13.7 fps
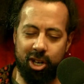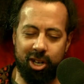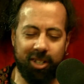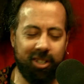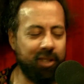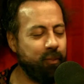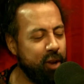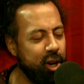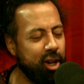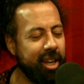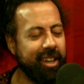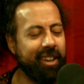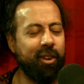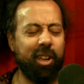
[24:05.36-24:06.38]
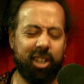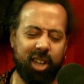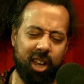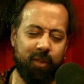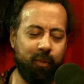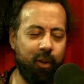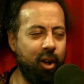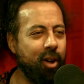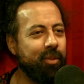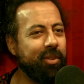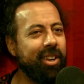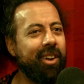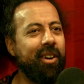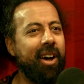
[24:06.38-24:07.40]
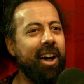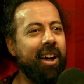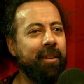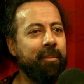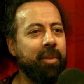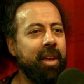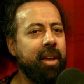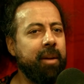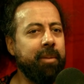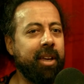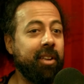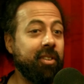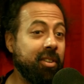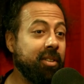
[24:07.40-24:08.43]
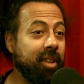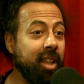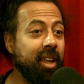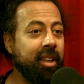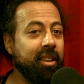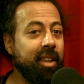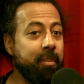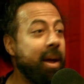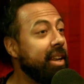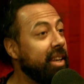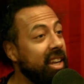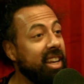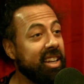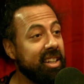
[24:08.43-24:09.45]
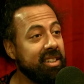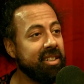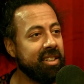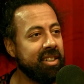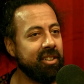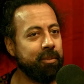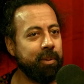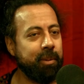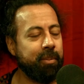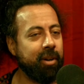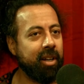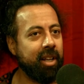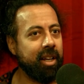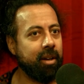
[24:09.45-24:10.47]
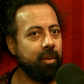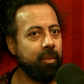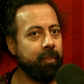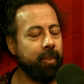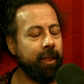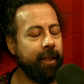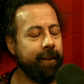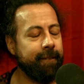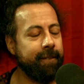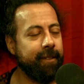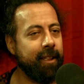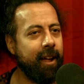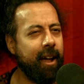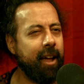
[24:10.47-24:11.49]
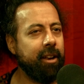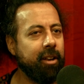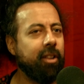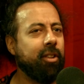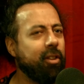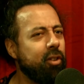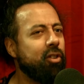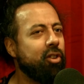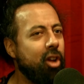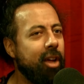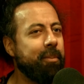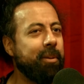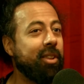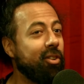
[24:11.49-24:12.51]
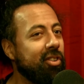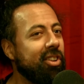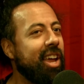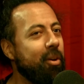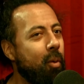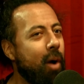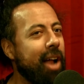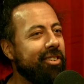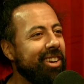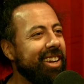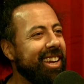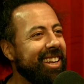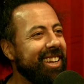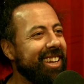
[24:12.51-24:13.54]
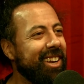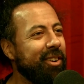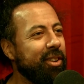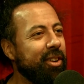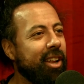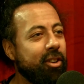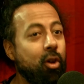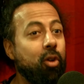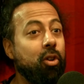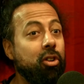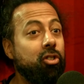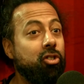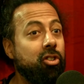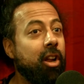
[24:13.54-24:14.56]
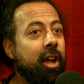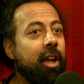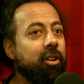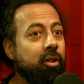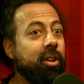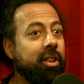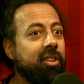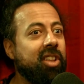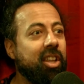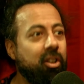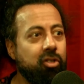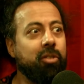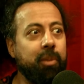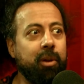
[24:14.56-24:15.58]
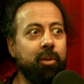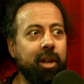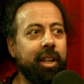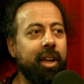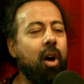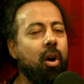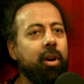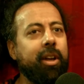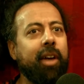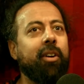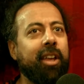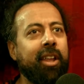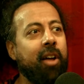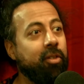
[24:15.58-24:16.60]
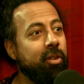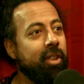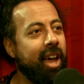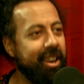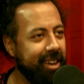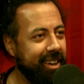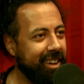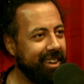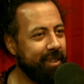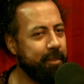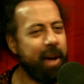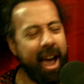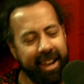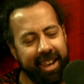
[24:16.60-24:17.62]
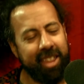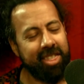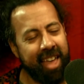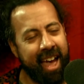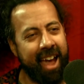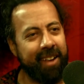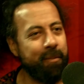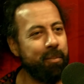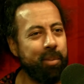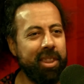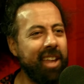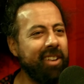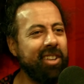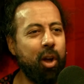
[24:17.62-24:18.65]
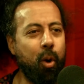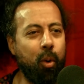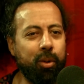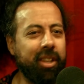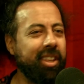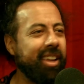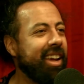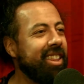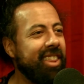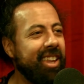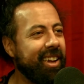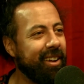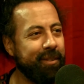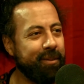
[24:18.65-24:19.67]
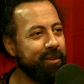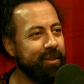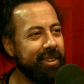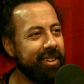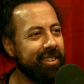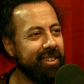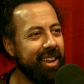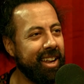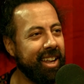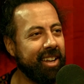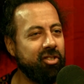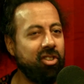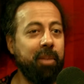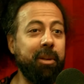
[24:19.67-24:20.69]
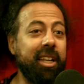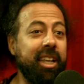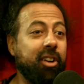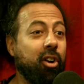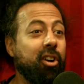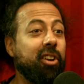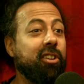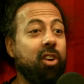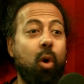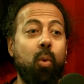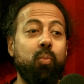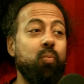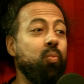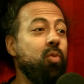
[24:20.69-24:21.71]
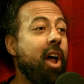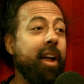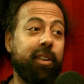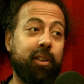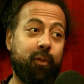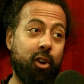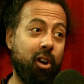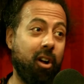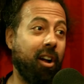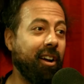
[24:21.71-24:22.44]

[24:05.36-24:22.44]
just feel it, like get involved, because they might need it, because people are like, this is good, but they're just kind of watching it, and they're like, no, you should, during this thing you should be really, okay, I'll do that. But I get that, but that's the only thing I can think of. It's not like Jamie Lee Curtis, go nuts for her.